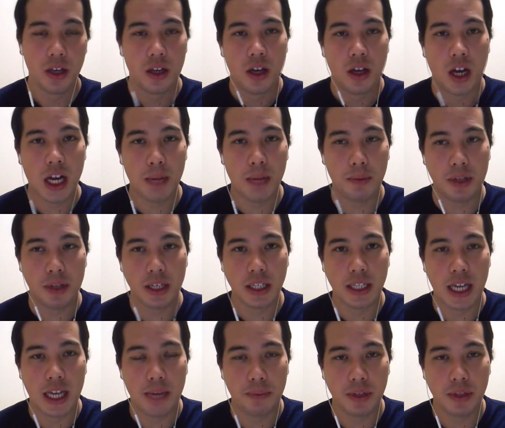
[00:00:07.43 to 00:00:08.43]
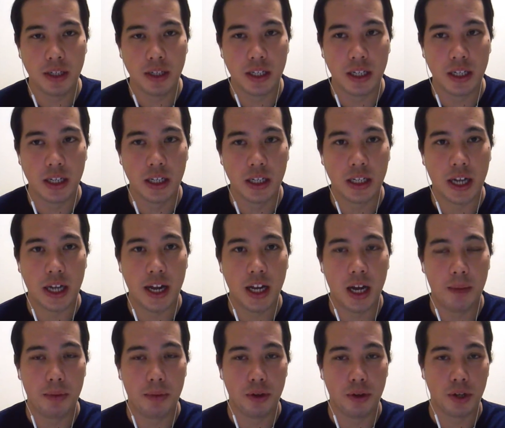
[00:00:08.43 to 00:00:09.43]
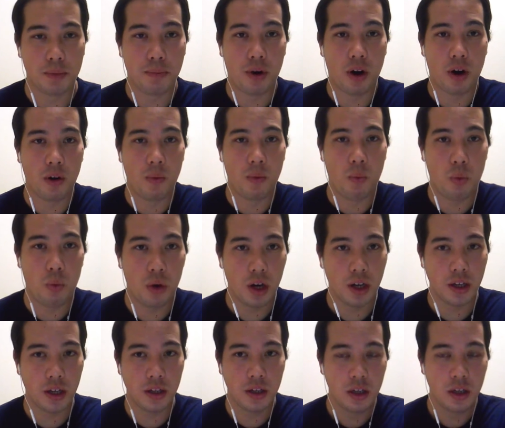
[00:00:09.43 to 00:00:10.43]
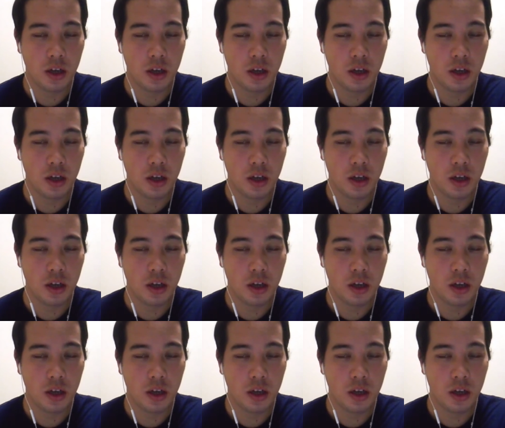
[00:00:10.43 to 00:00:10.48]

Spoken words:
A couple things happened since I uploaded part 1,